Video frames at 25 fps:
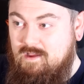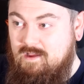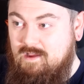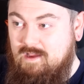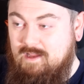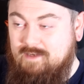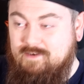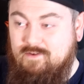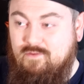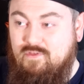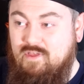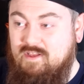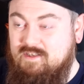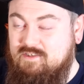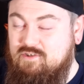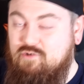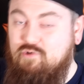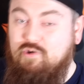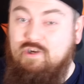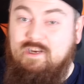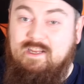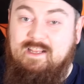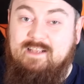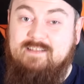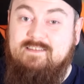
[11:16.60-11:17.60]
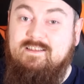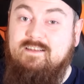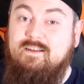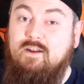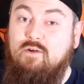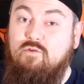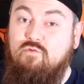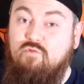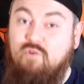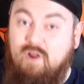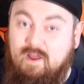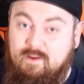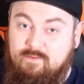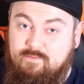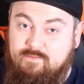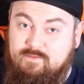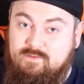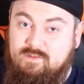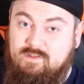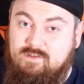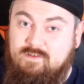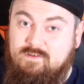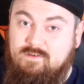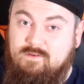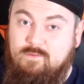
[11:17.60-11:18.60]
And this created a
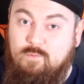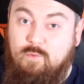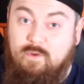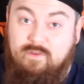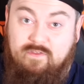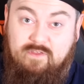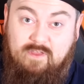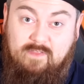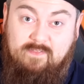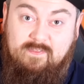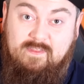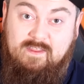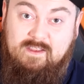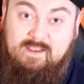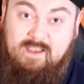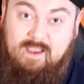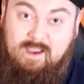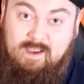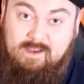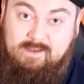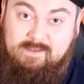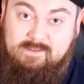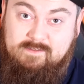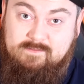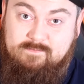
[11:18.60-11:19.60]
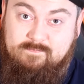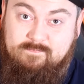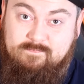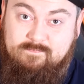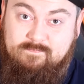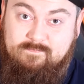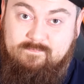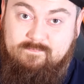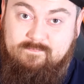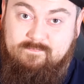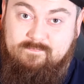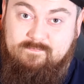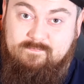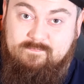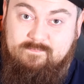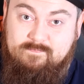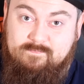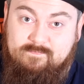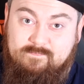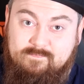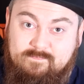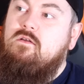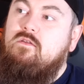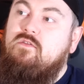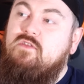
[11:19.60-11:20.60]
rift within the gang.
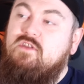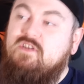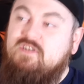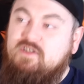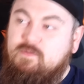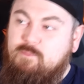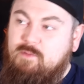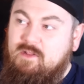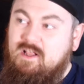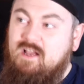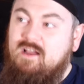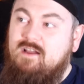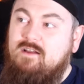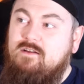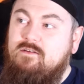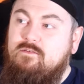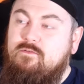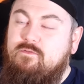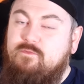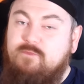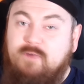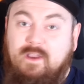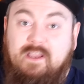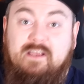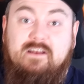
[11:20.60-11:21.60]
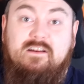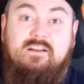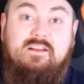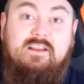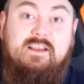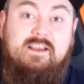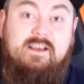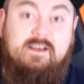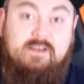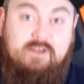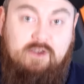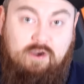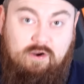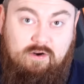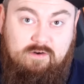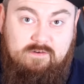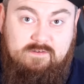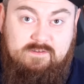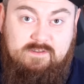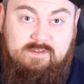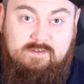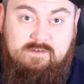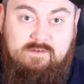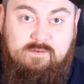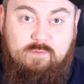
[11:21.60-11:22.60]
The split finally
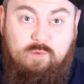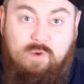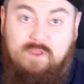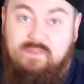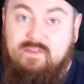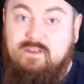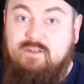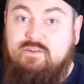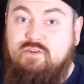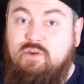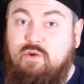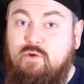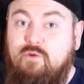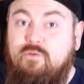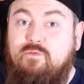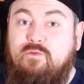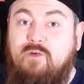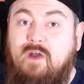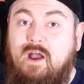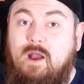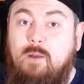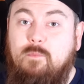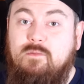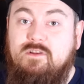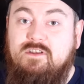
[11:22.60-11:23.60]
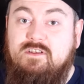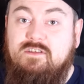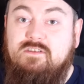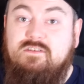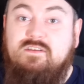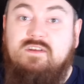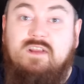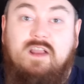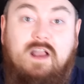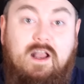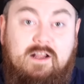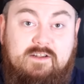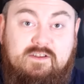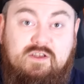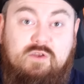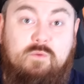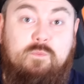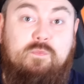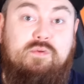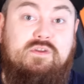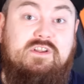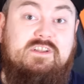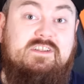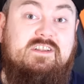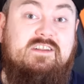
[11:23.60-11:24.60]
occurred when the two families had
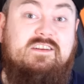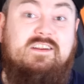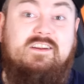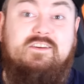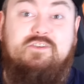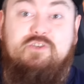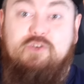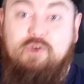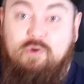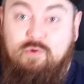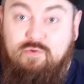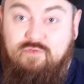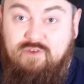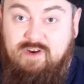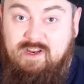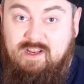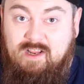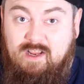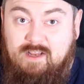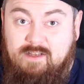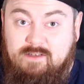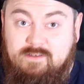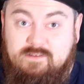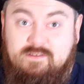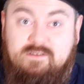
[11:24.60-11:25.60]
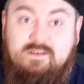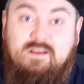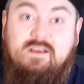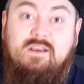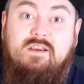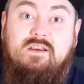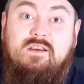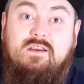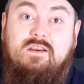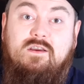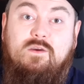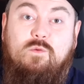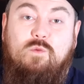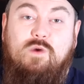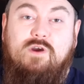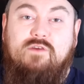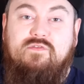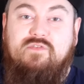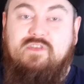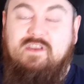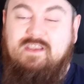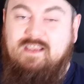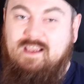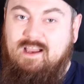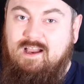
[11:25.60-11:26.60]
completed a jewellery heist, with
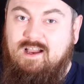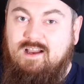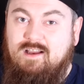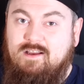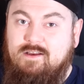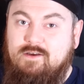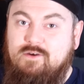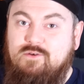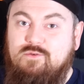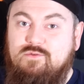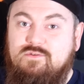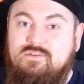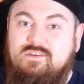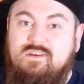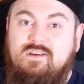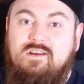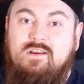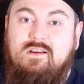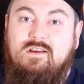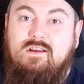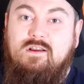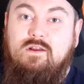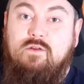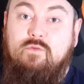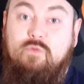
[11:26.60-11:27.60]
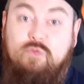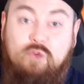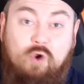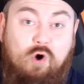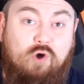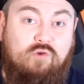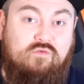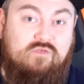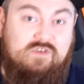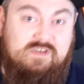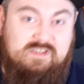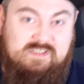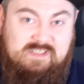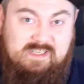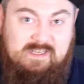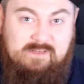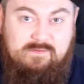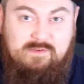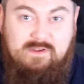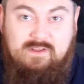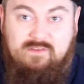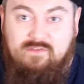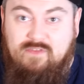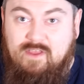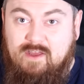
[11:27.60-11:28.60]
the Cahills not
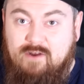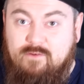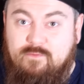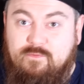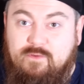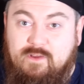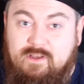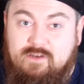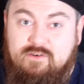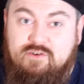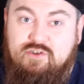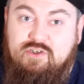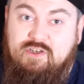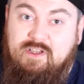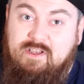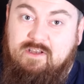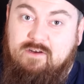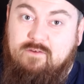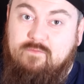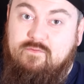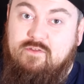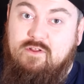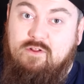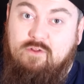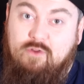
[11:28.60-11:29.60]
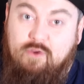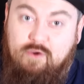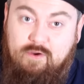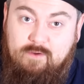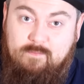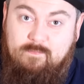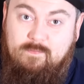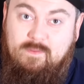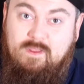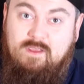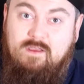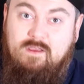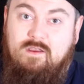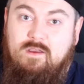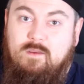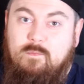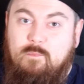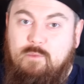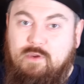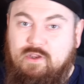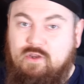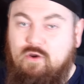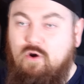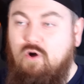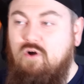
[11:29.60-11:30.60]
receiving their fair share of the loot
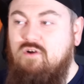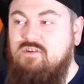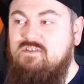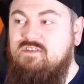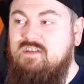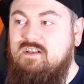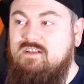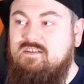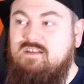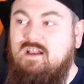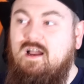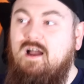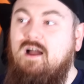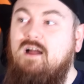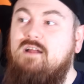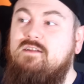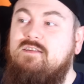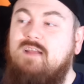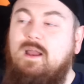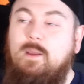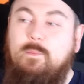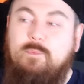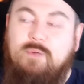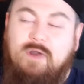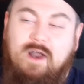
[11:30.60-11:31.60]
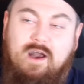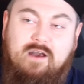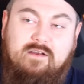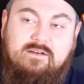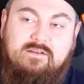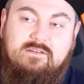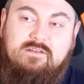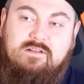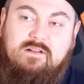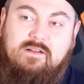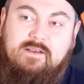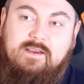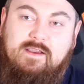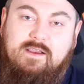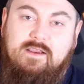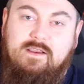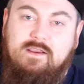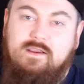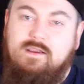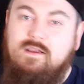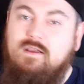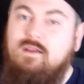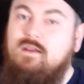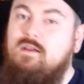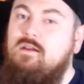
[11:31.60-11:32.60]
because it had
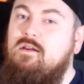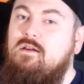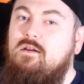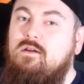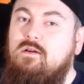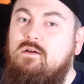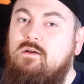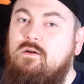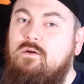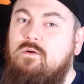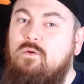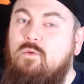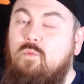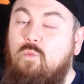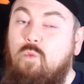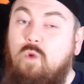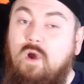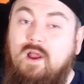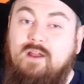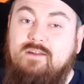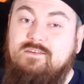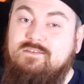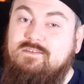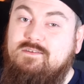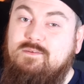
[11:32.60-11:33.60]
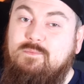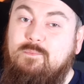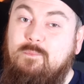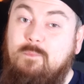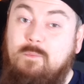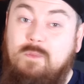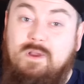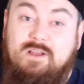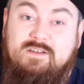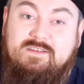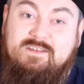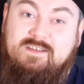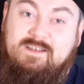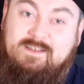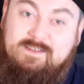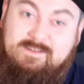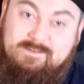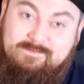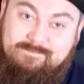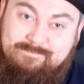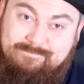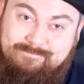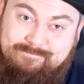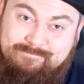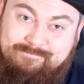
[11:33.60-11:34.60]
apparently went missing.